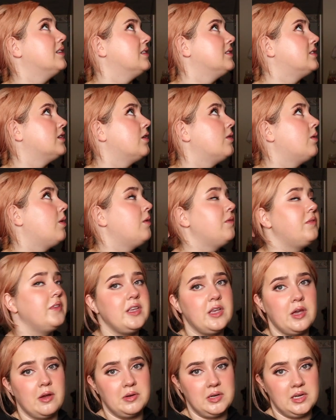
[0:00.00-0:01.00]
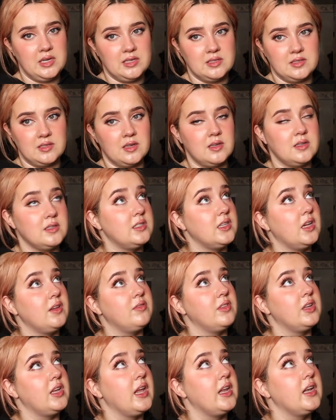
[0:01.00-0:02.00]
So hopefully Cody is gonna
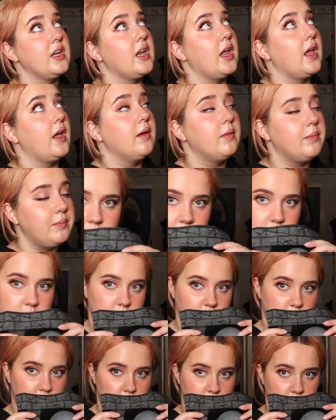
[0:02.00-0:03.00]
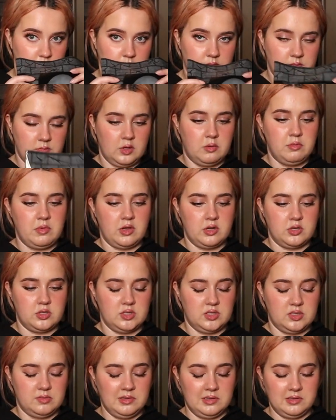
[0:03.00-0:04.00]
save the day today. Oh my gosh,
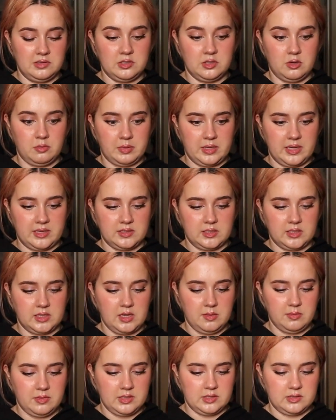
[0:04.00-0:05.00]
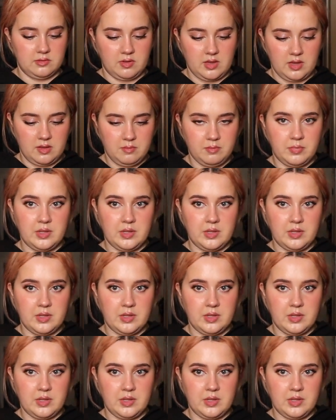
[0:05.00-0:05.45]
it smells so plasticky, but it's okay.